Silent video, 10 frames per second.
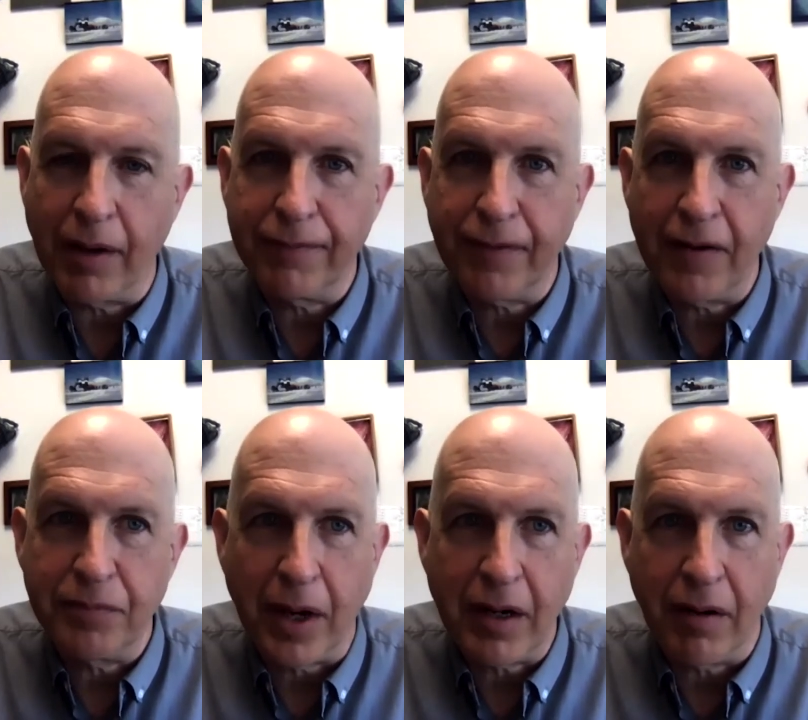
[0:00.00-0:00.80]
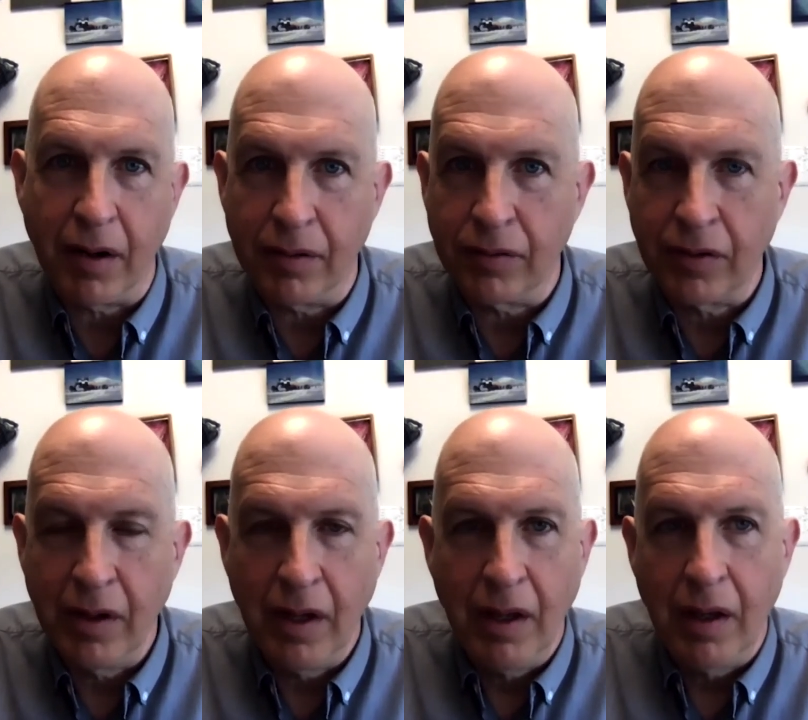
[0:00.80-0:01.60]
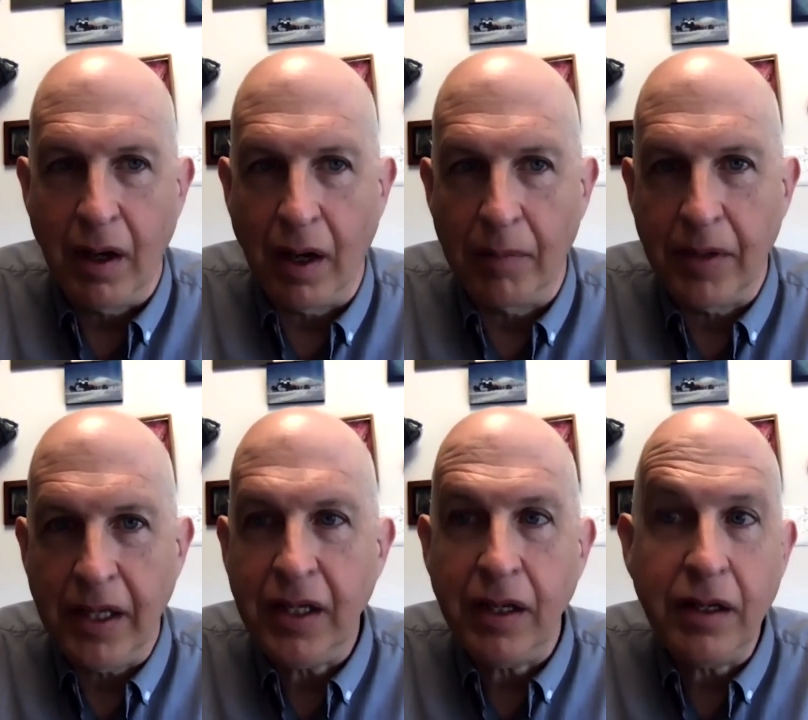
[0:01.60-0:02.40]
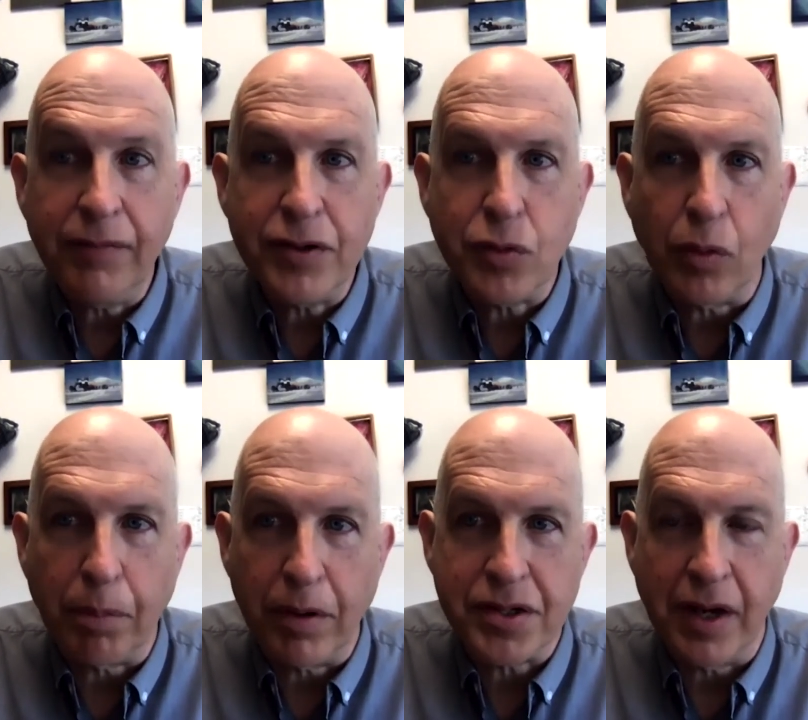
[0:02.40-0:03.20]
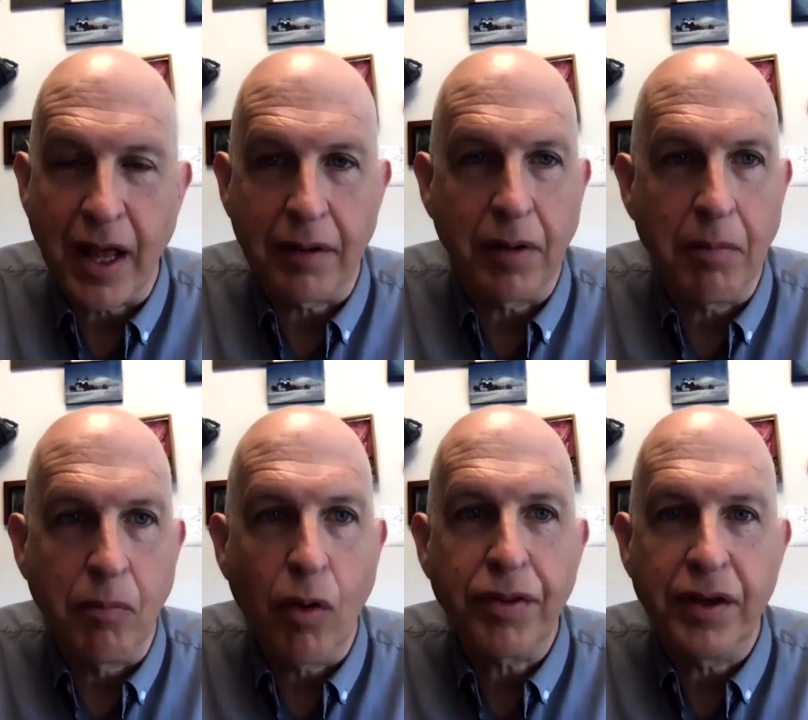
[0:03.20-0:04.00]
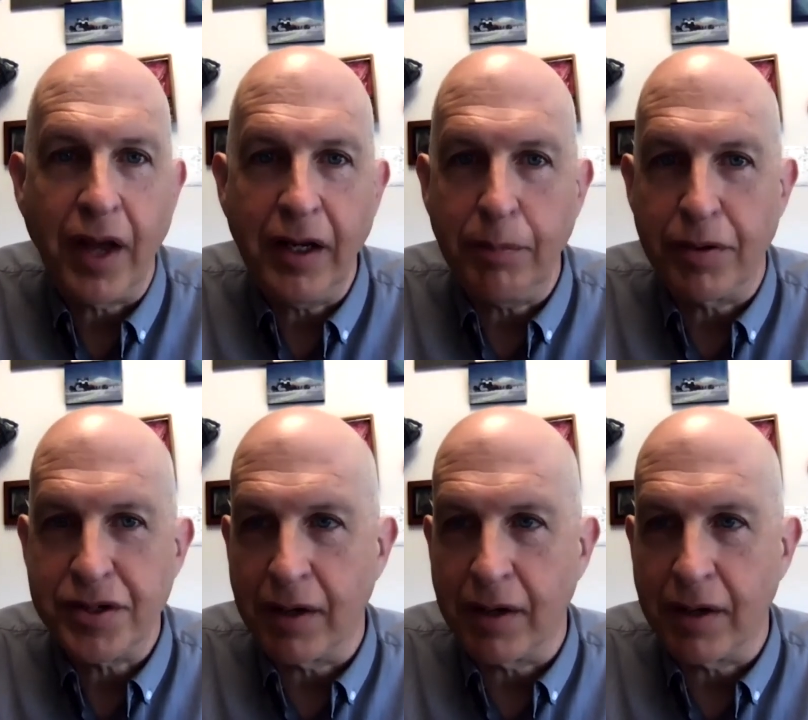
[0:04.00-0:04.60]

5 microns, any individual person had more than 90%